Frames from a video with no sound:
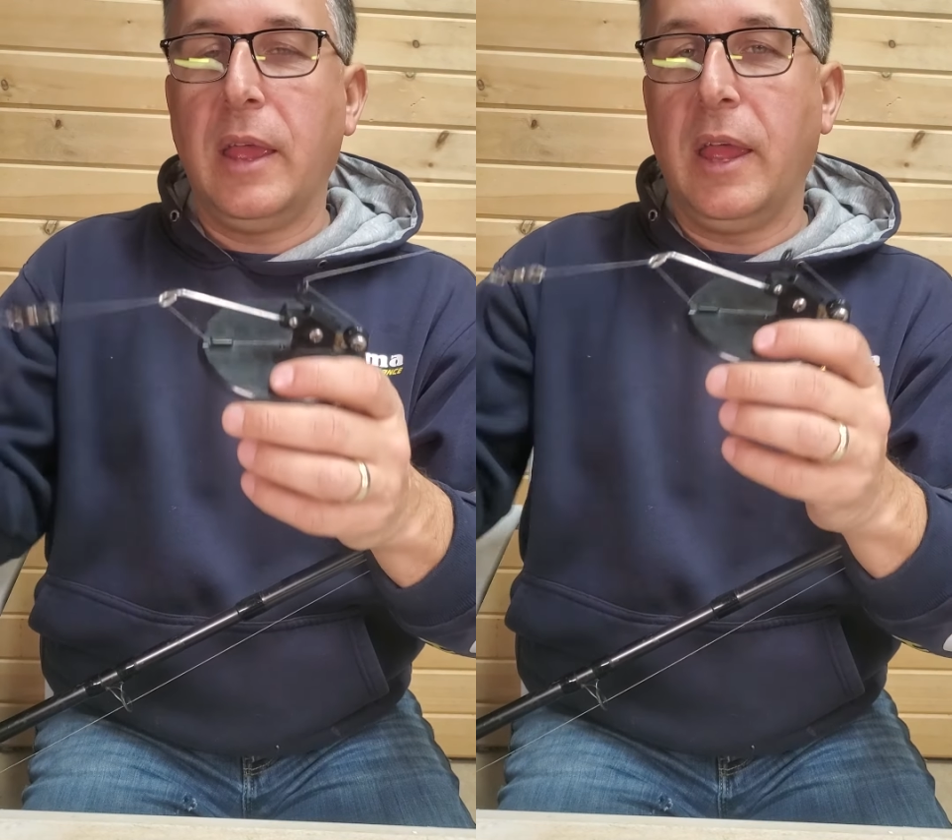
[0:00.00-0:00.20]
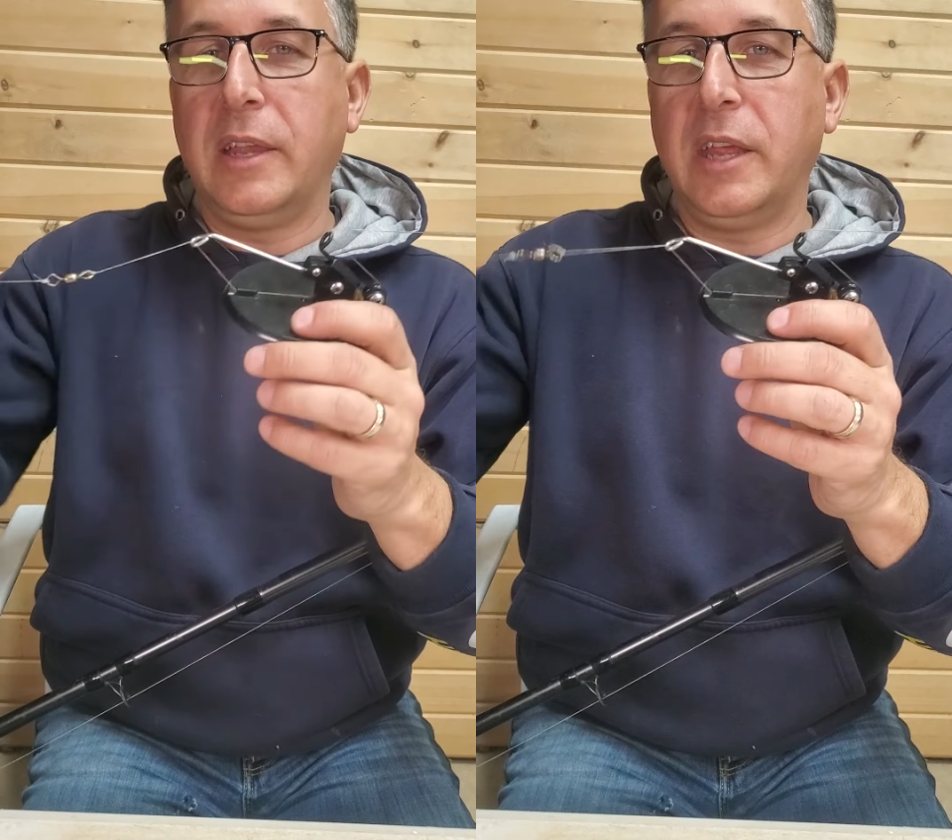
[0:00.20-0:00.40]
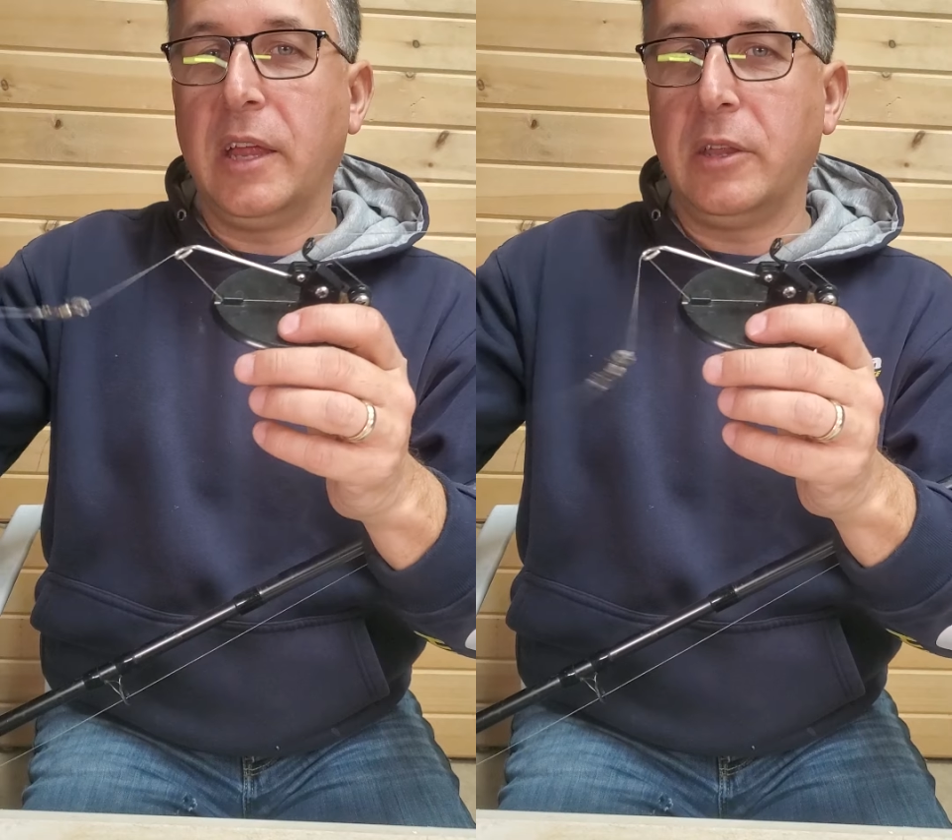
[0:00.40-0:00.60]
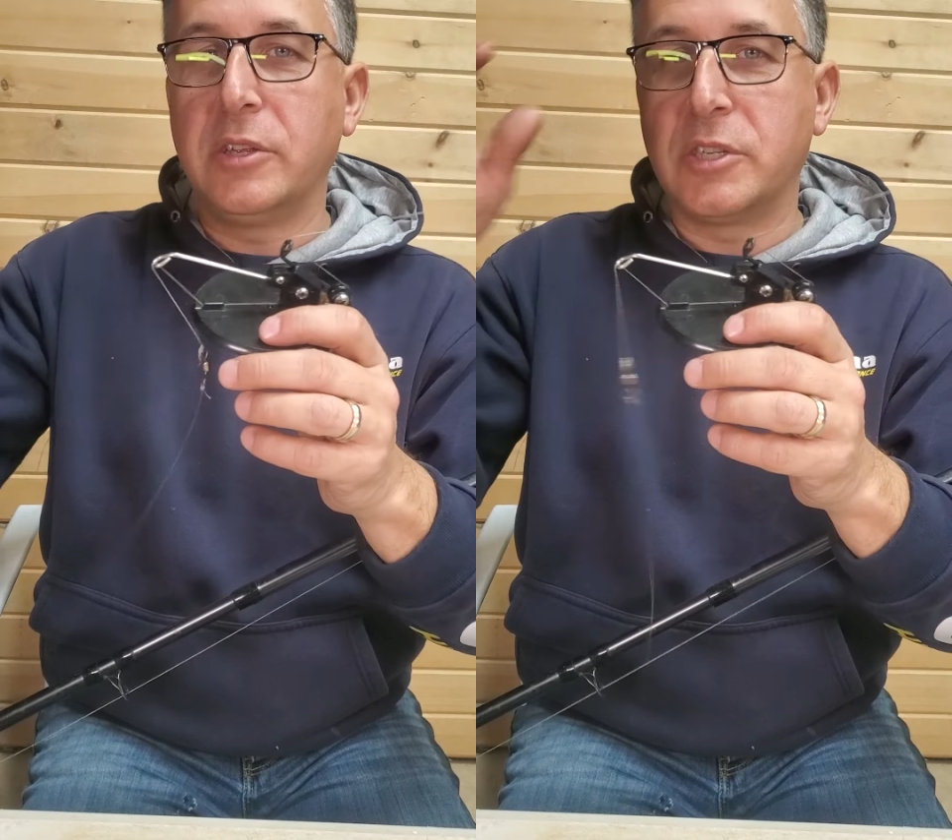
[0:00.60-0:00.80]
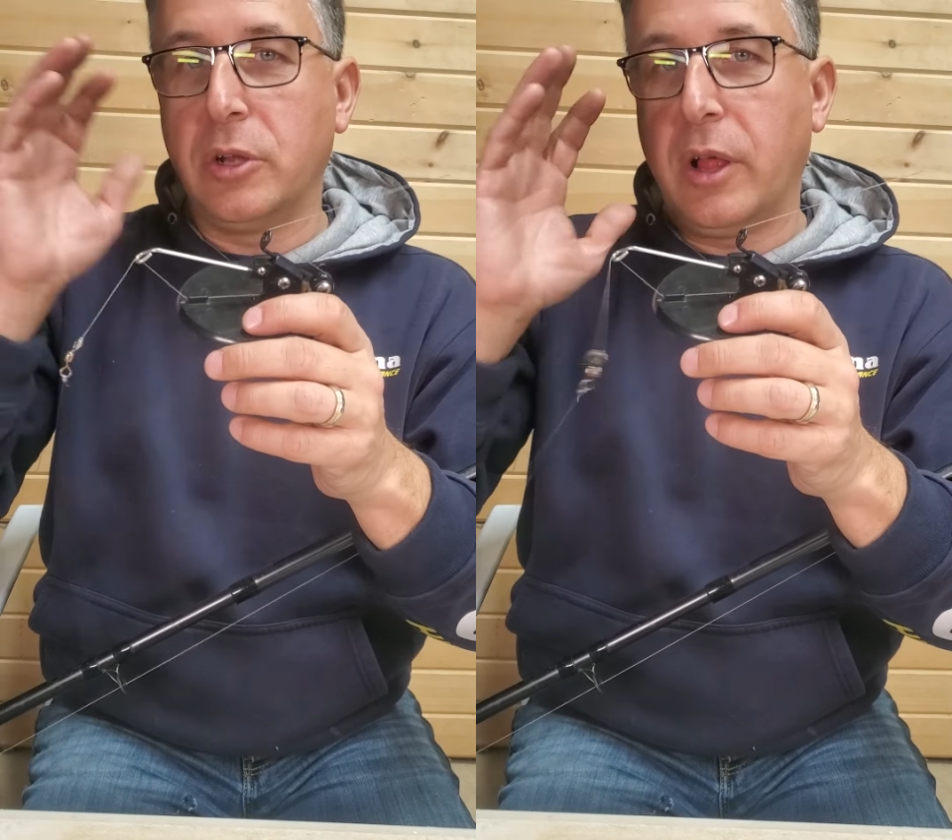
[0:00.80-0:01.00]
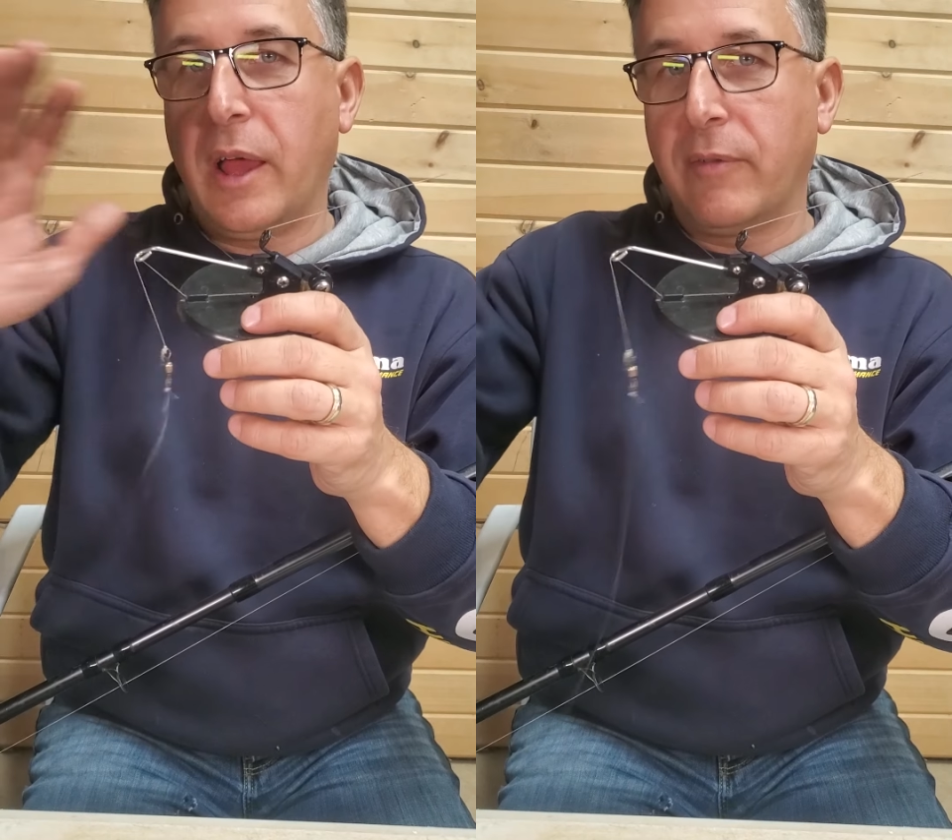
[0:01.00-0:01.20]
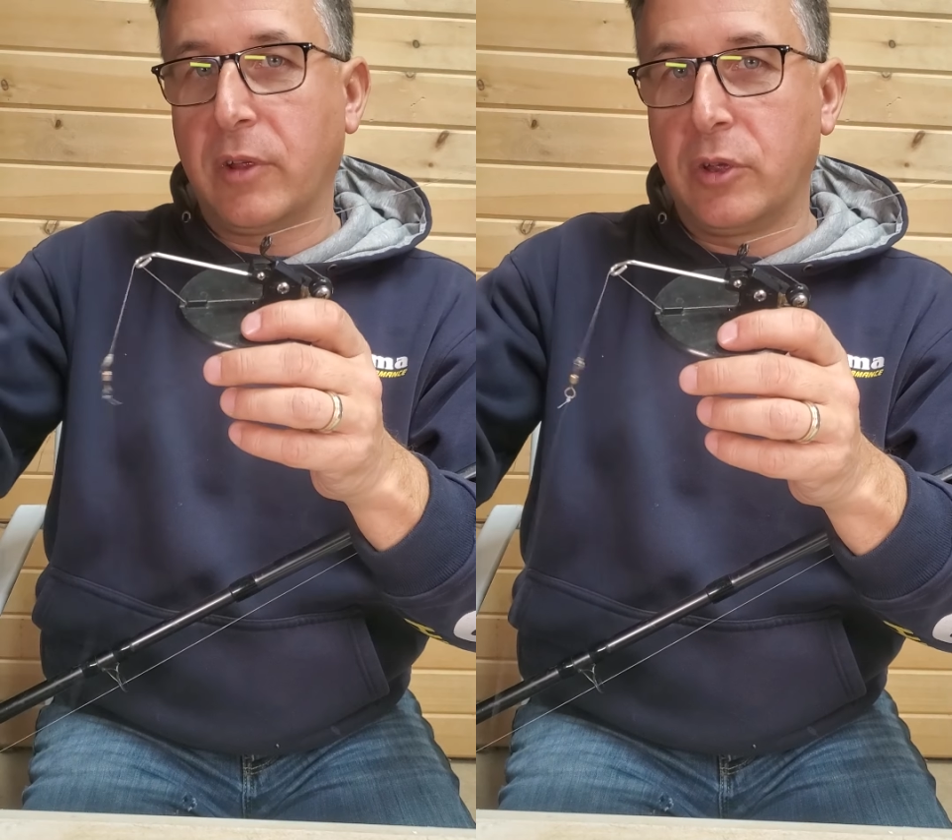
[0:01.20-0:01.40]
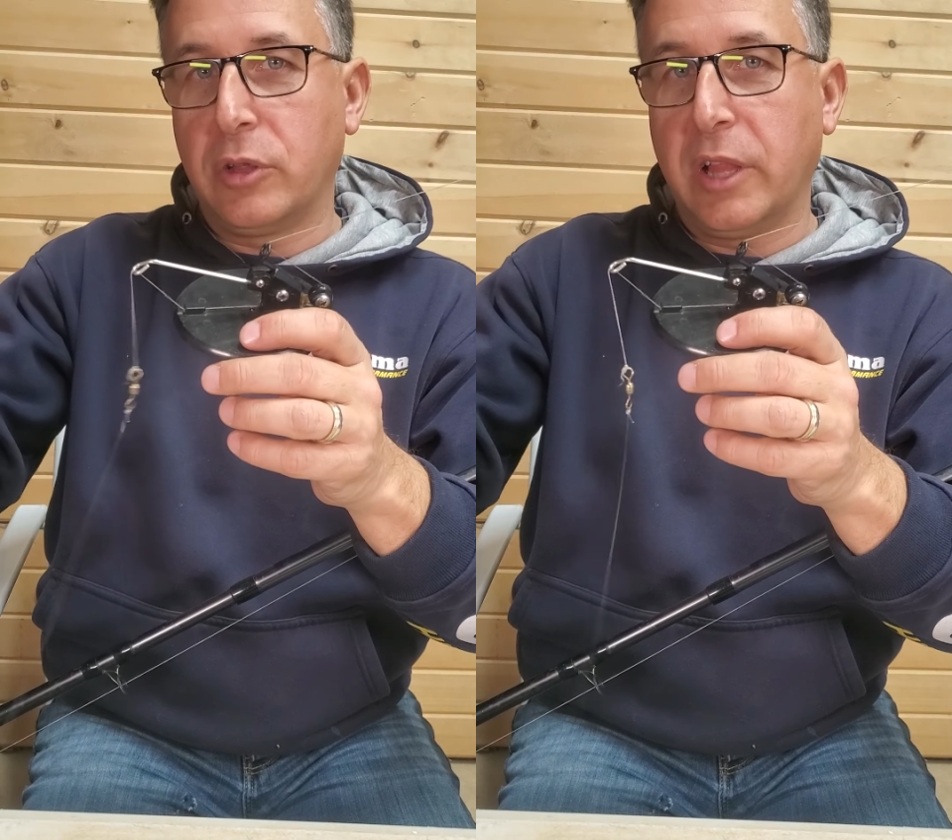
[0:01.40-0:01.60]
and yet you still have
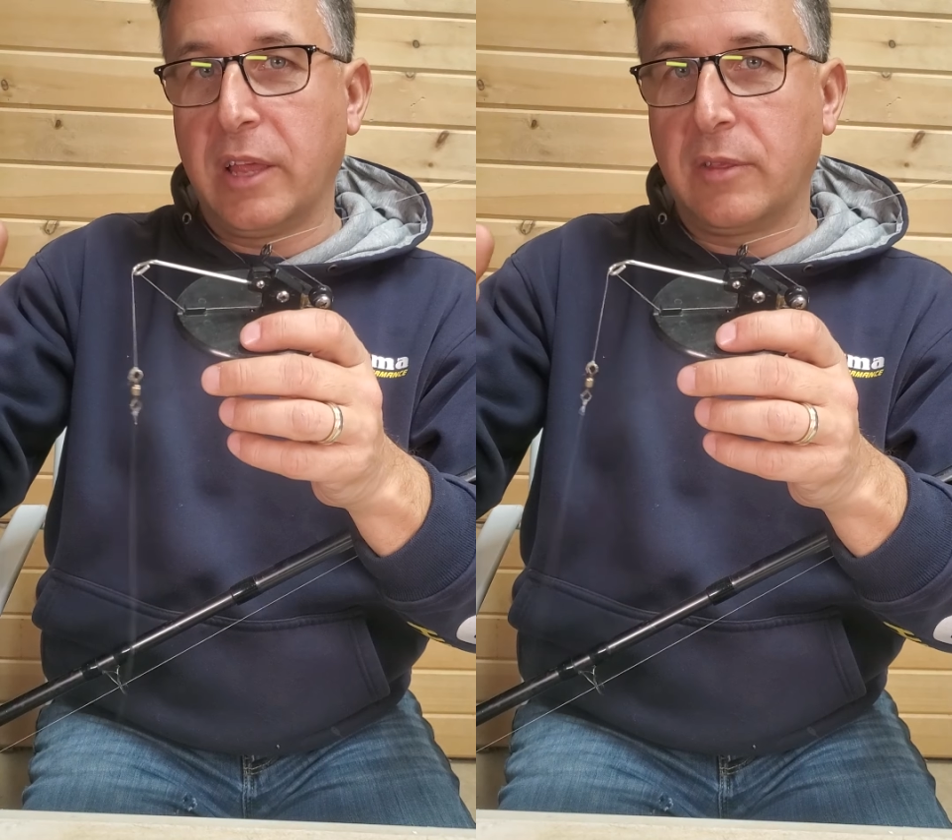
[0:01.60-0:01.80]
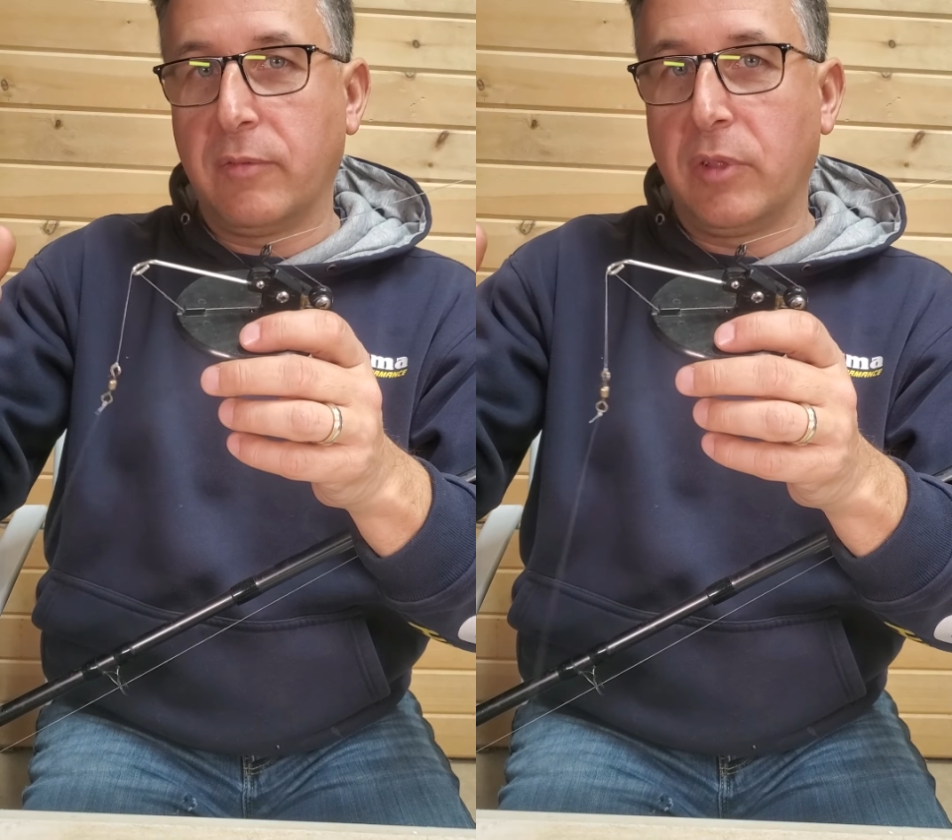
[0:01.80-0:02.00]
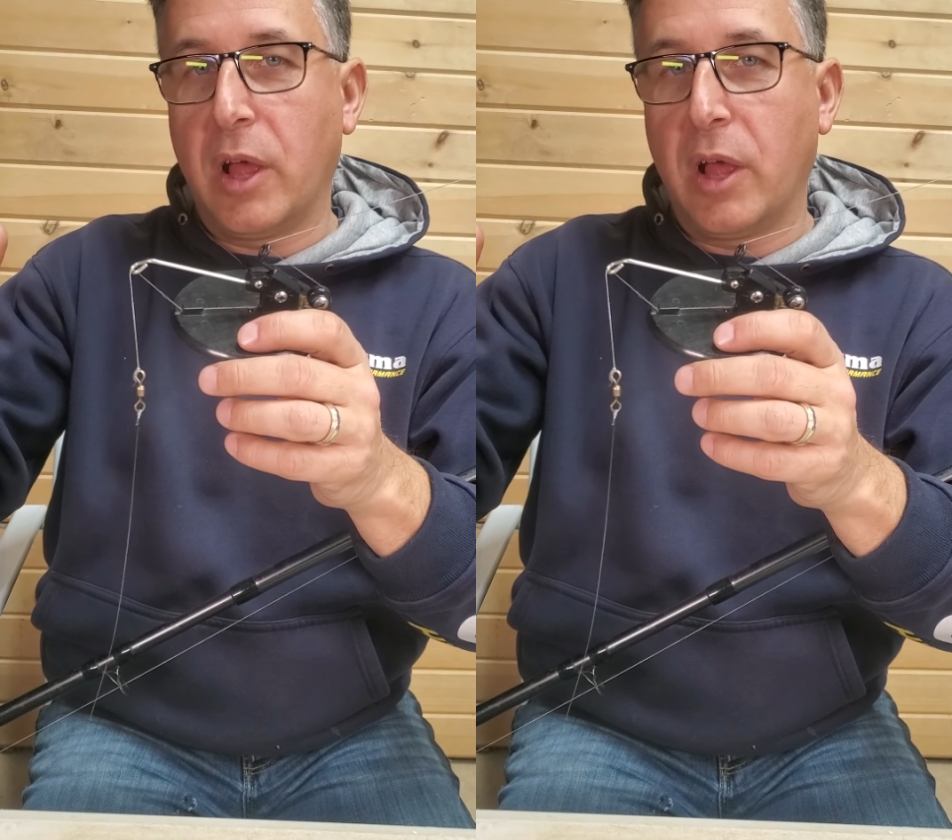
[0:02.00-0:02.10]
a good length of